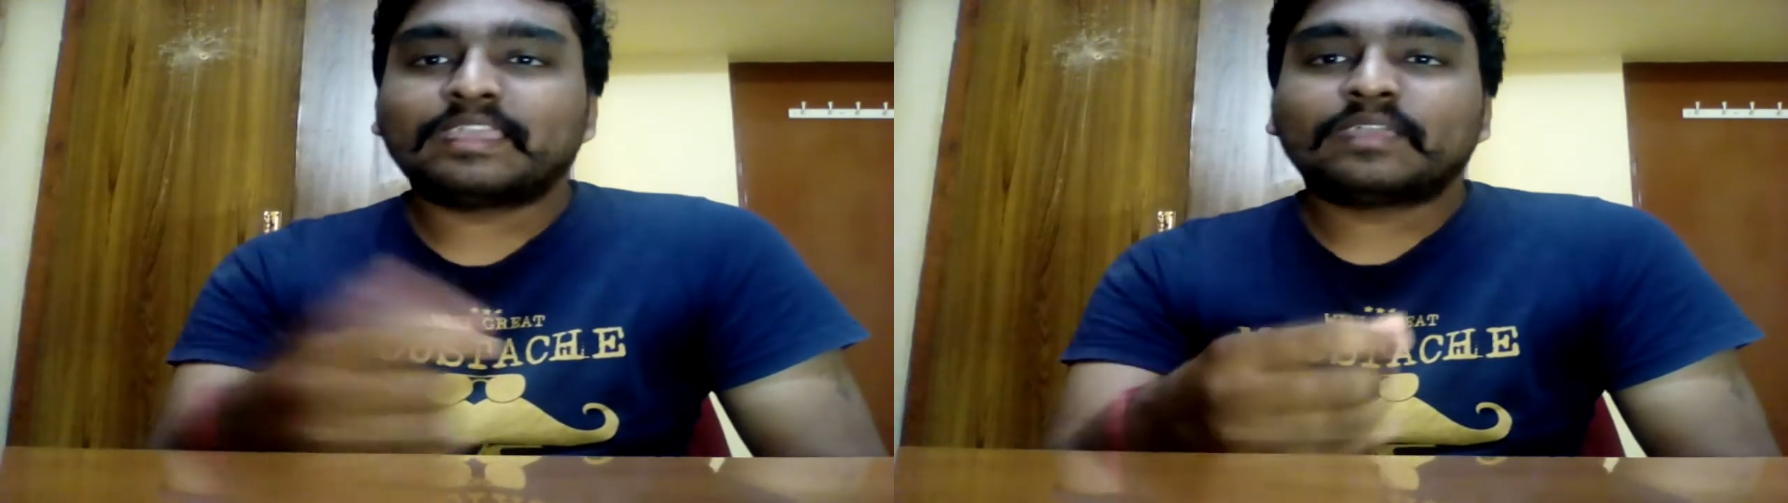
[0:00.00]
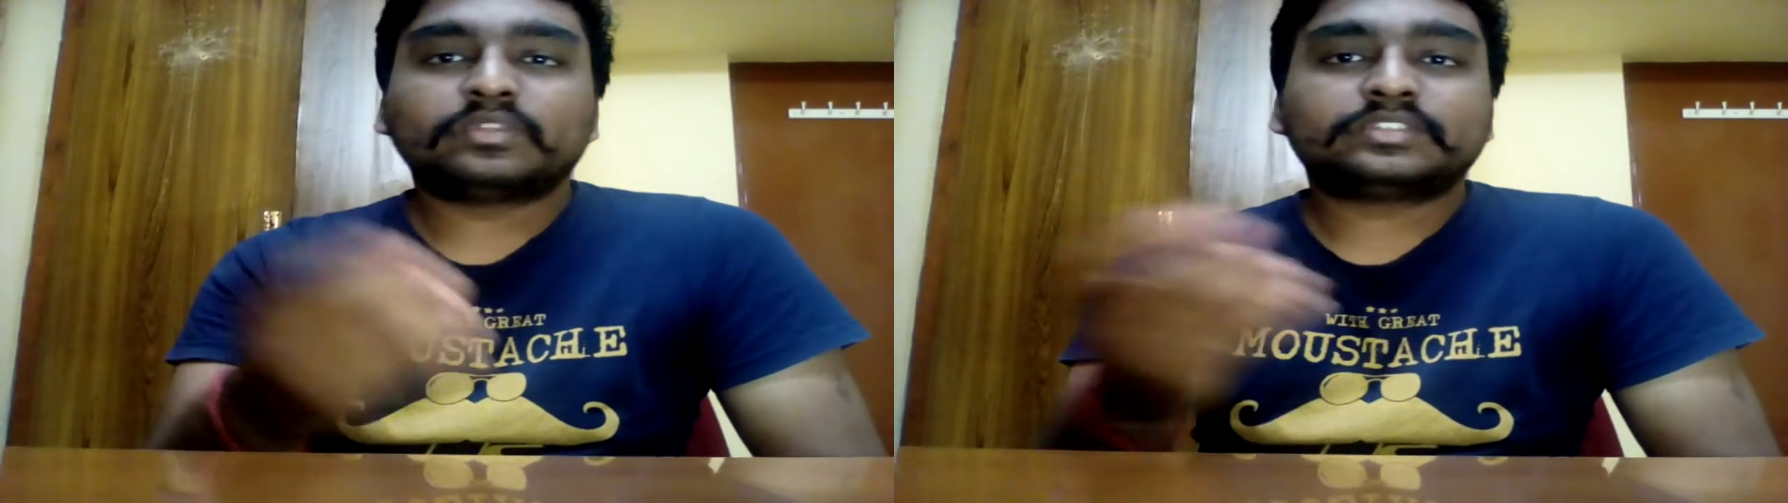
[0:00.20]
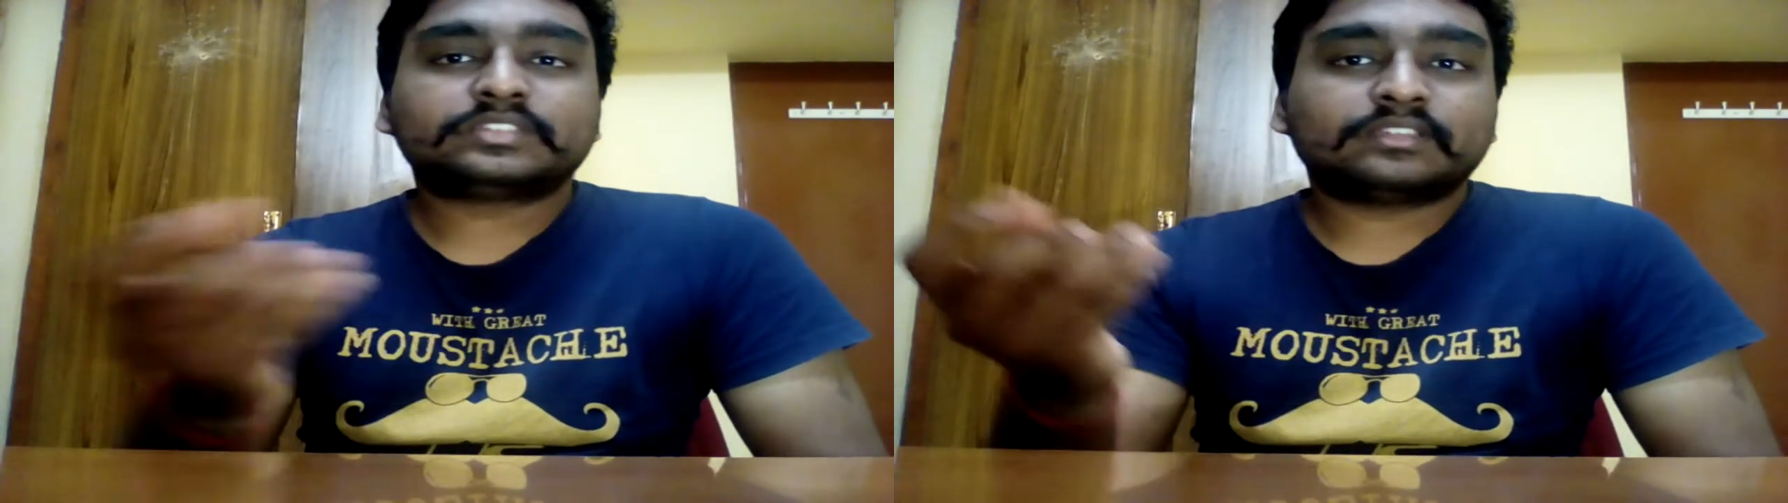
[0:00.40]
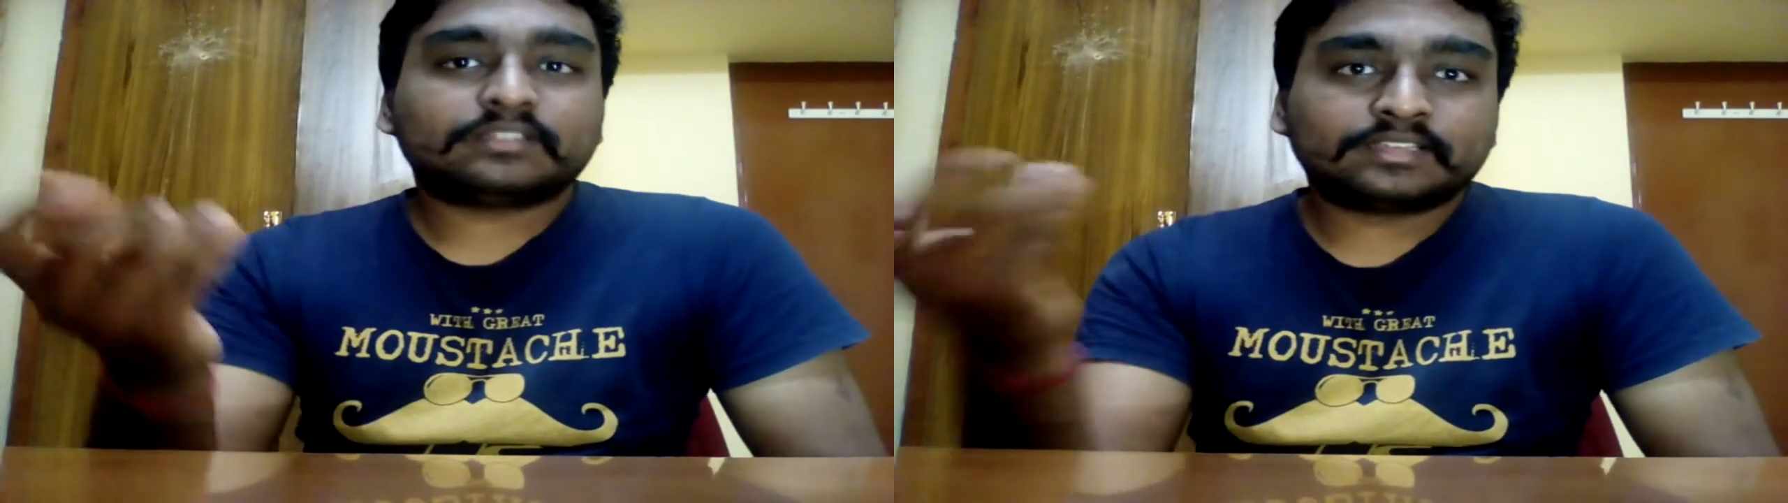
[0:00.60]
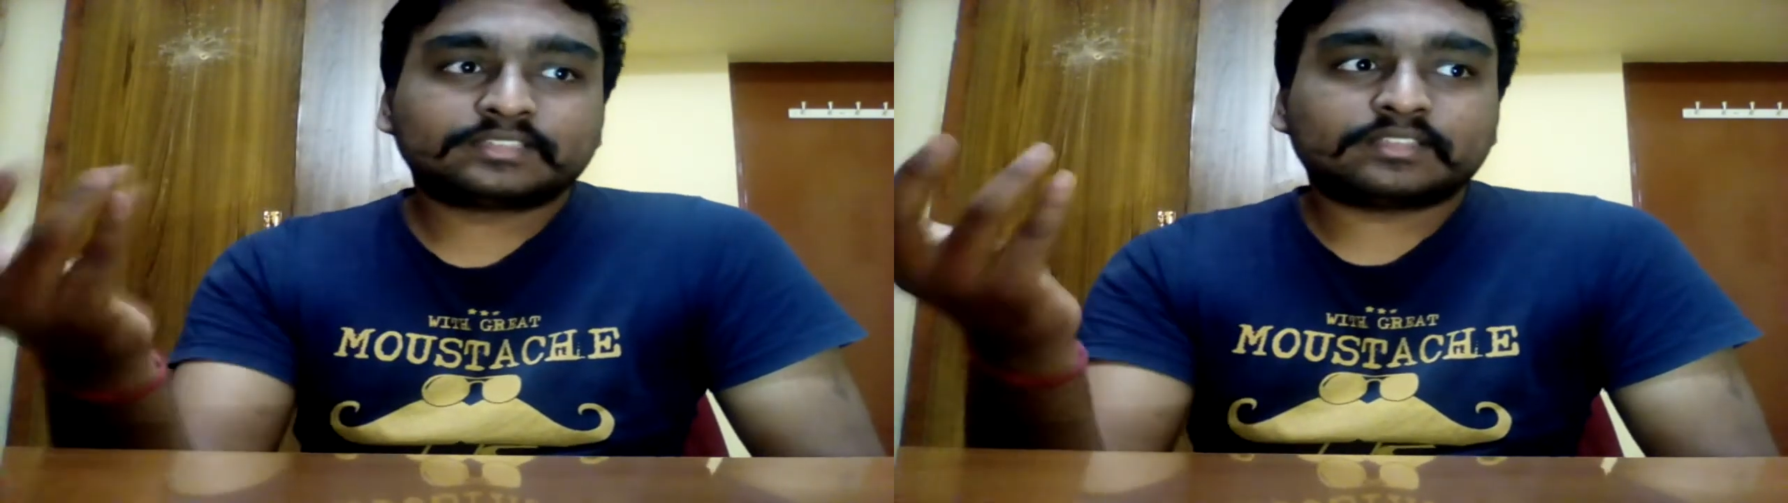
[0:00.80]
which
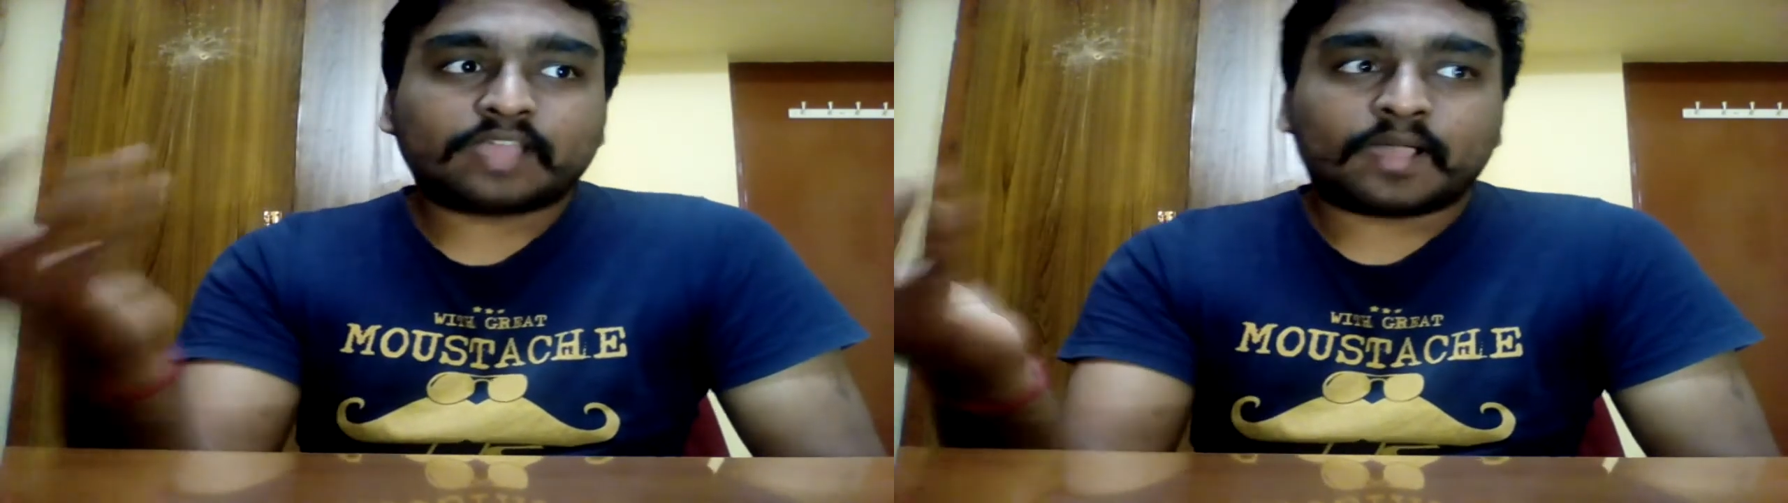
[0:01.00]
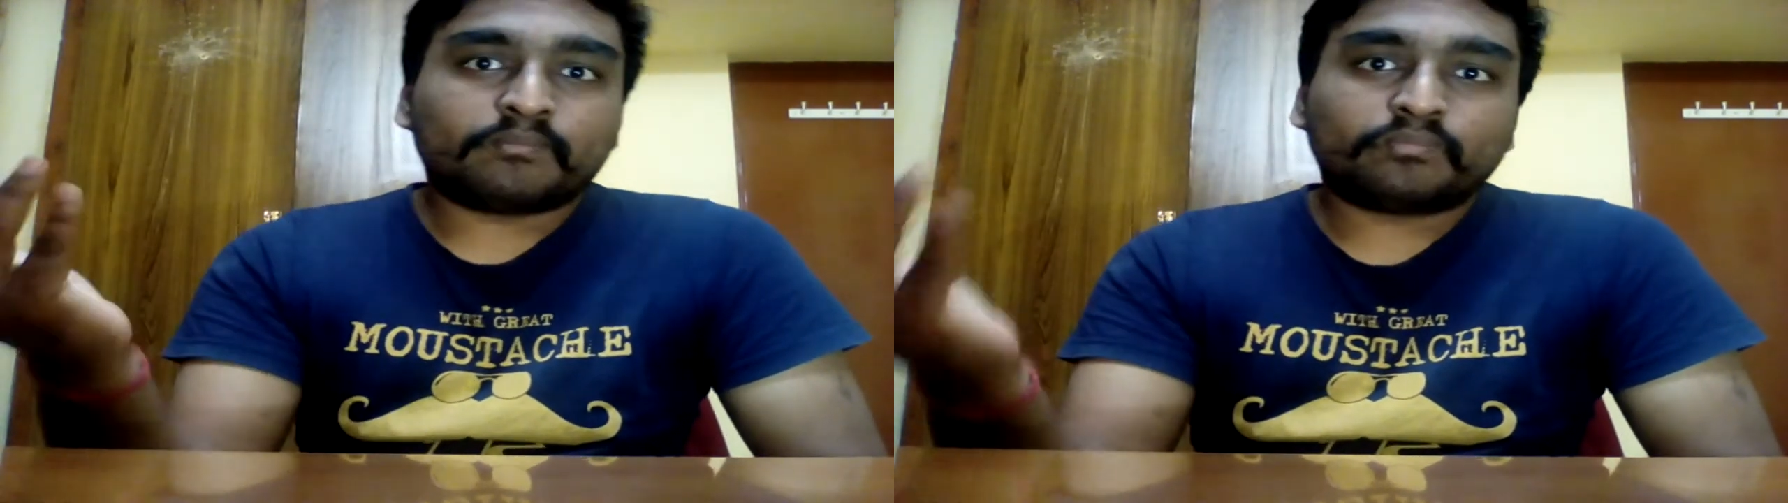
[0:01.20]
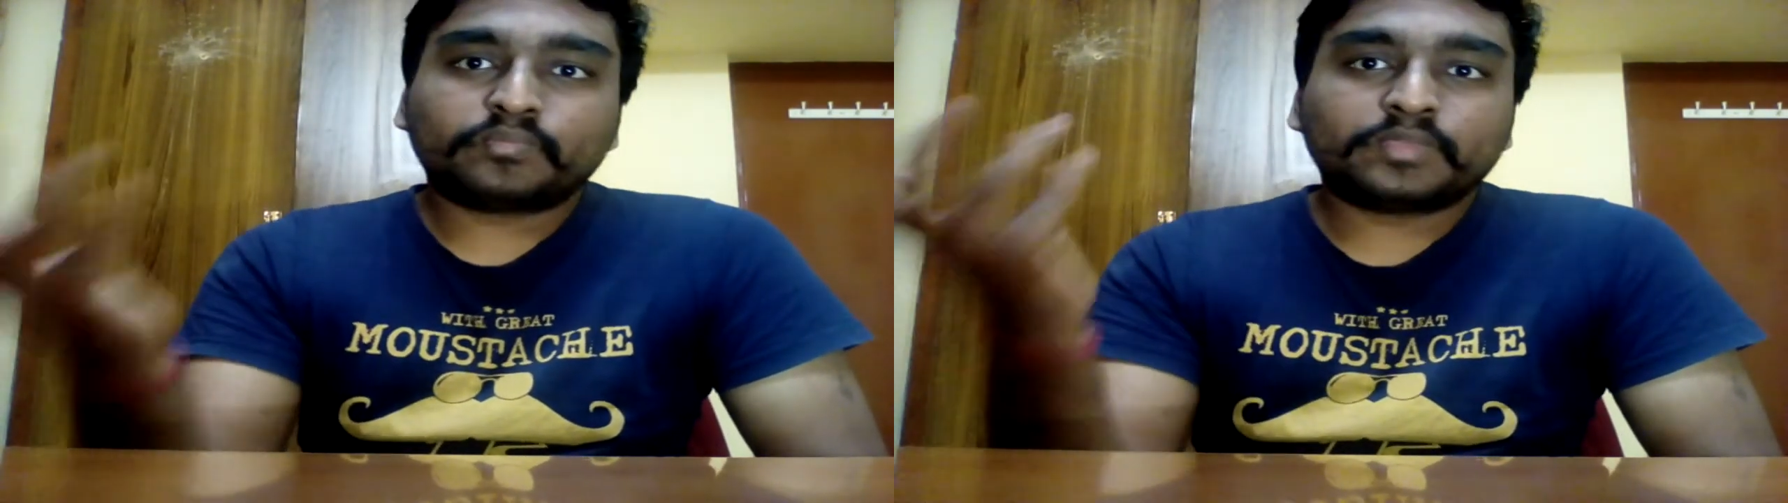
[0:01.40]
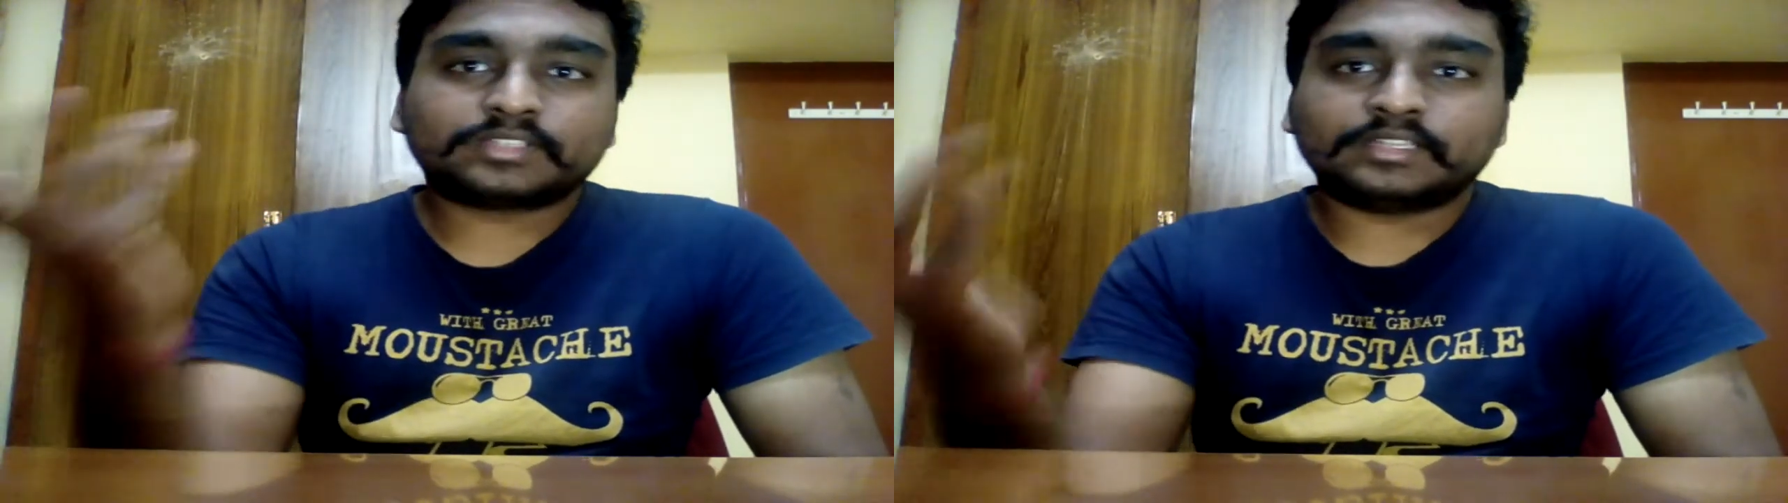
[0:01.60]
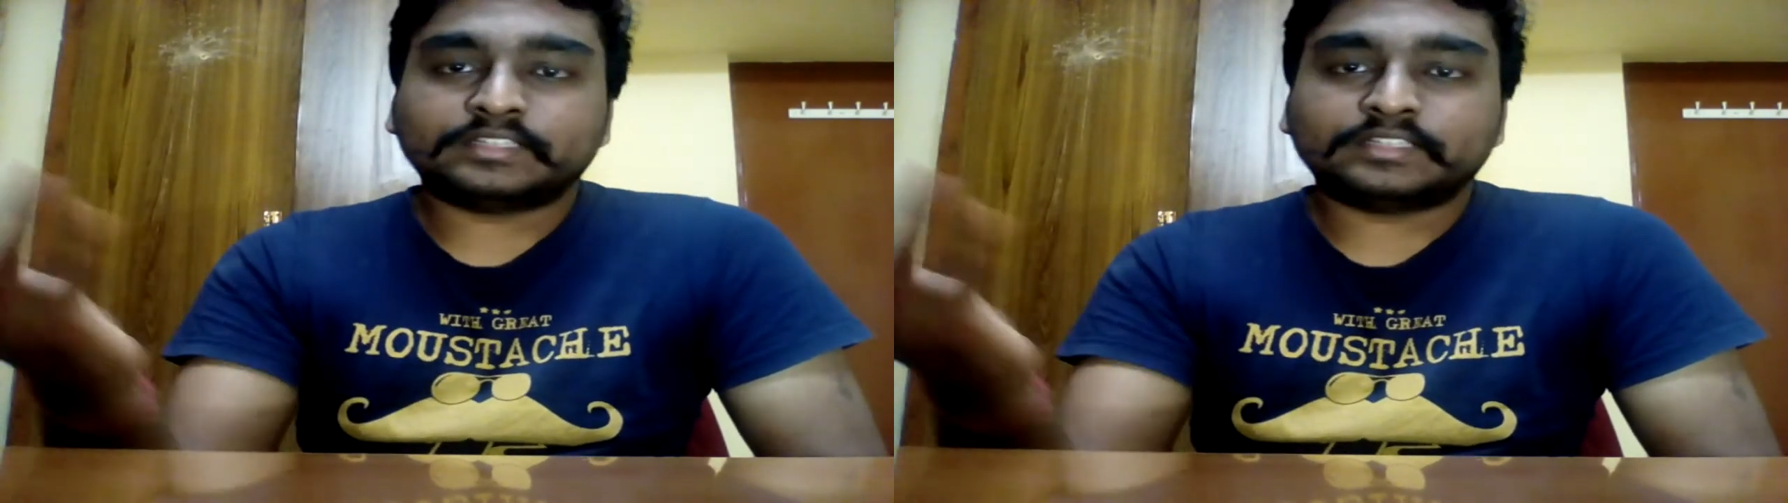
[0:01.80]
is obviously